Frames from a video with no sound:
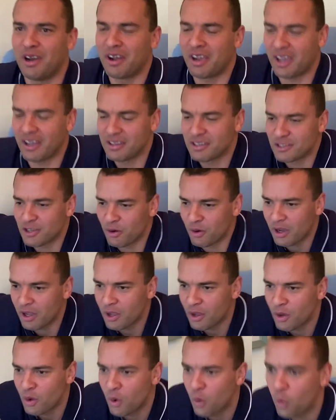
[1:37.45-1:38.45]
Okay. So
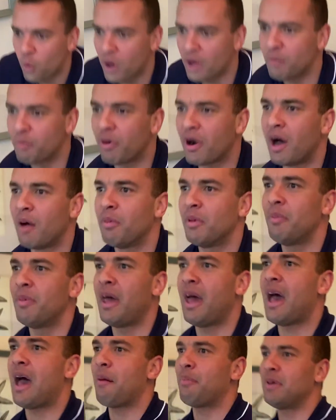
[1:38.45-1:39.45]
one problem that
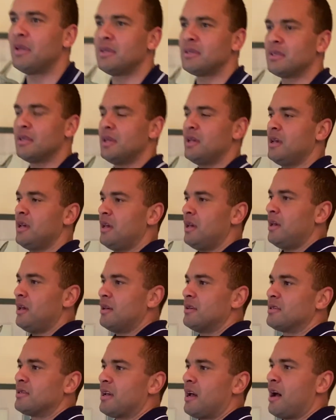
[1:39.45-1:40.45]
happens
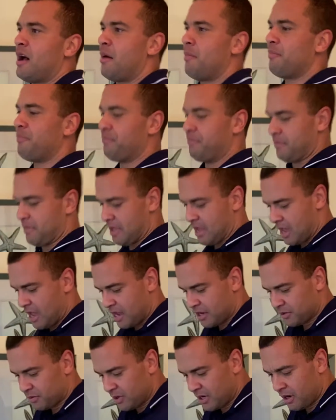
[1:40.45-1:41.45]
is
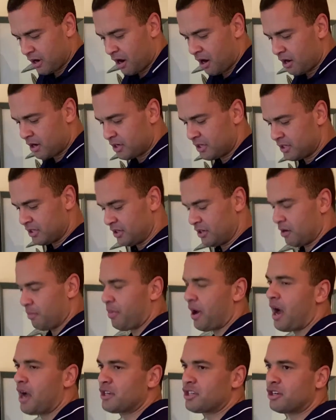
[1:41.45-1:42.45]
as regards your
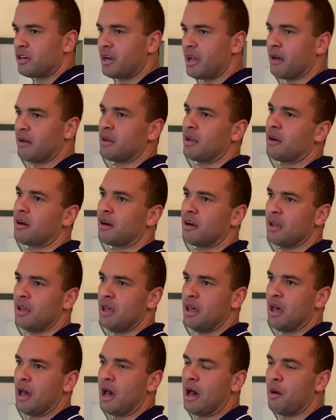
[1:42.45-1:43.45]
posture down here,
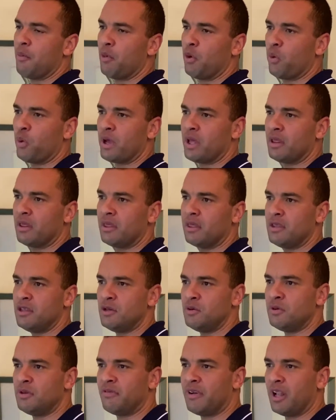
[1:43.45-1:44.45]

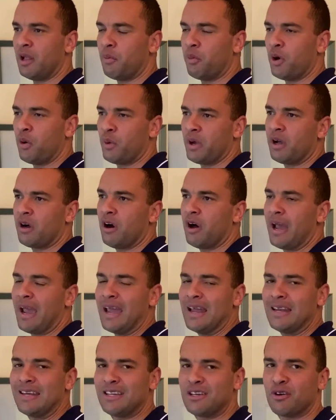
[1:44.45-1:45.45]
you develop what we call
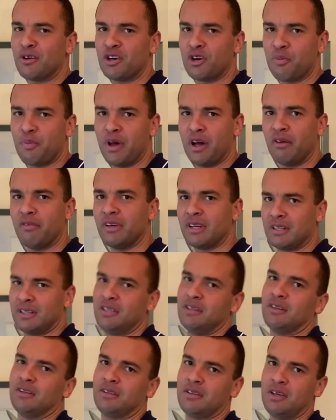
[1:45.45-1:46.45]
anterior pelvic
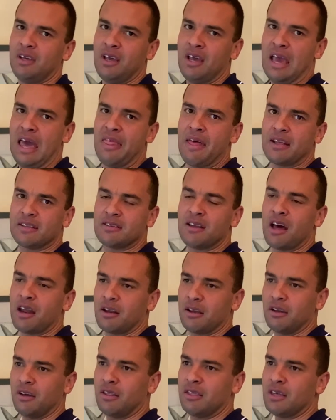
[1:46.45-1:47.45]
tilt, and that's not a
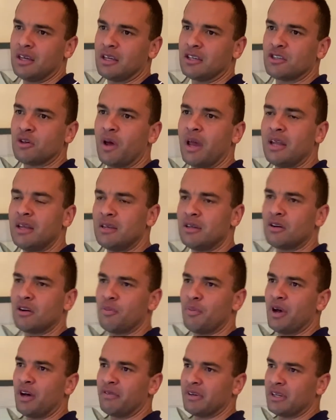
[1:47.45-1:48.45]
good thing. So anterior
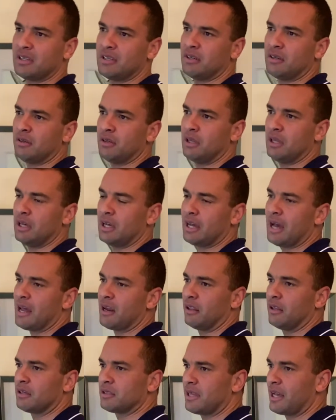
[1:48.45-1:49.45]
pelvic tilt kind
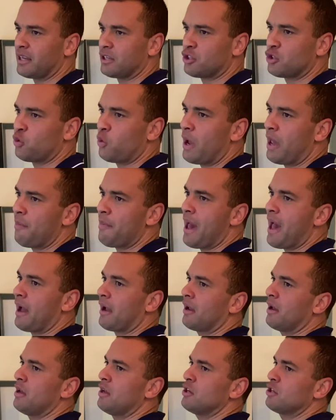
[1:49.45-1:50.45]
of looks like sway back.